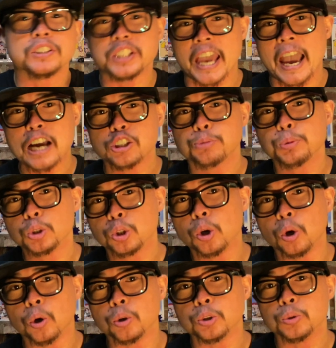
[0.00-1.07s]
tangible
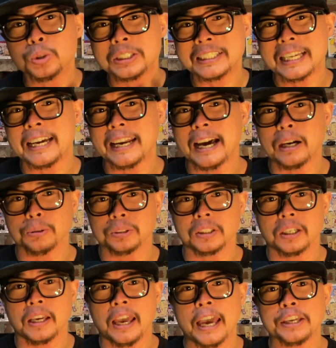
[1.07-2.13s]
goal you set out,
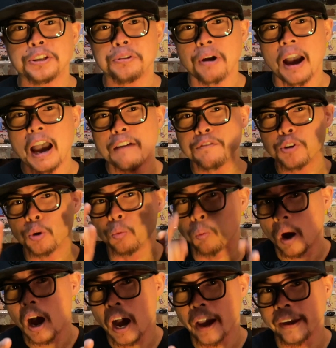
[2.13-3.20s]
and you have your
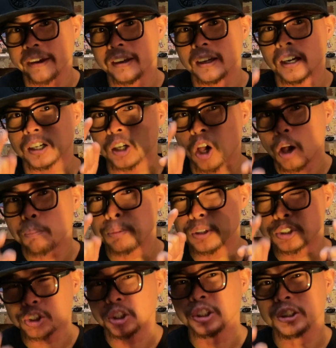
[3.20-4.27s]
why.
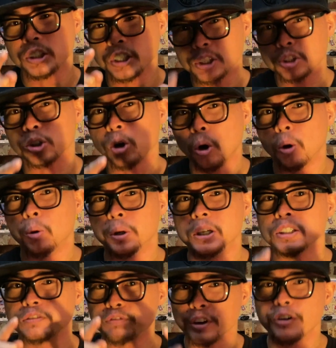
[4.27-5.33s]
Accomplishing this goal
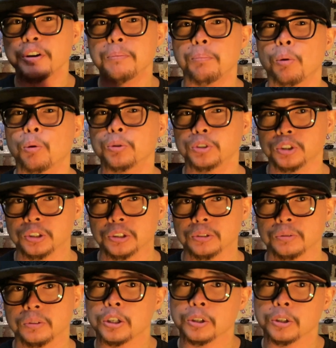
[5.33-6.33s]
is very important to you.